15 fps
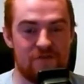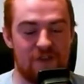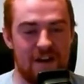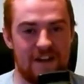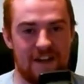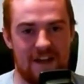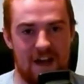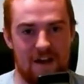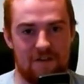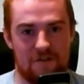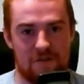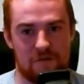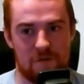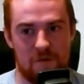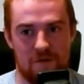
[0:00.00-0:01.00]
trying to get
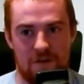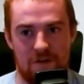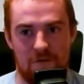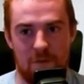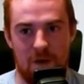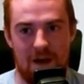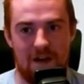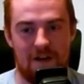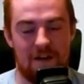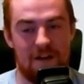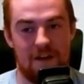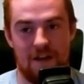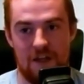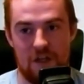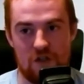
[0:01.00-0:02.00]
characters walking well
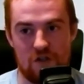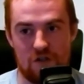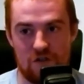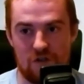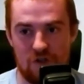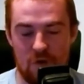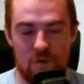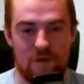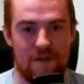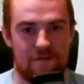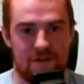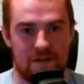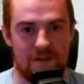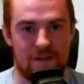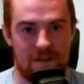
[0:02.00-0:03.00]
is so
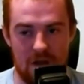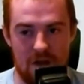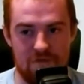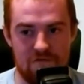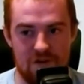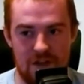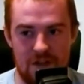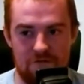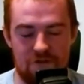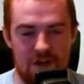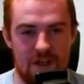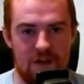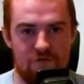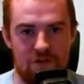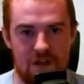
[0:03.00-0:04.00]
difficult. I really,
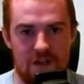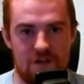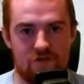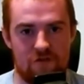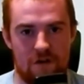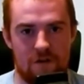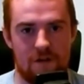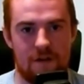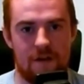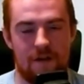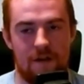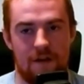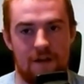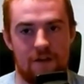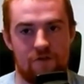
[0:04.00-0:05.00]
really, really struggled
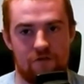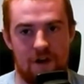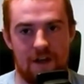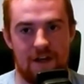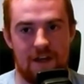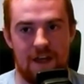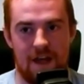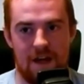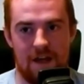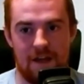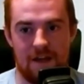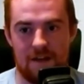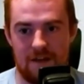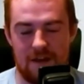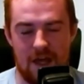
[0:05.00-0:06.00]
trying to get
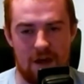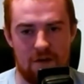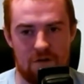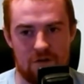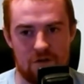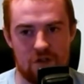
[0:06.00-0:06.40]
like character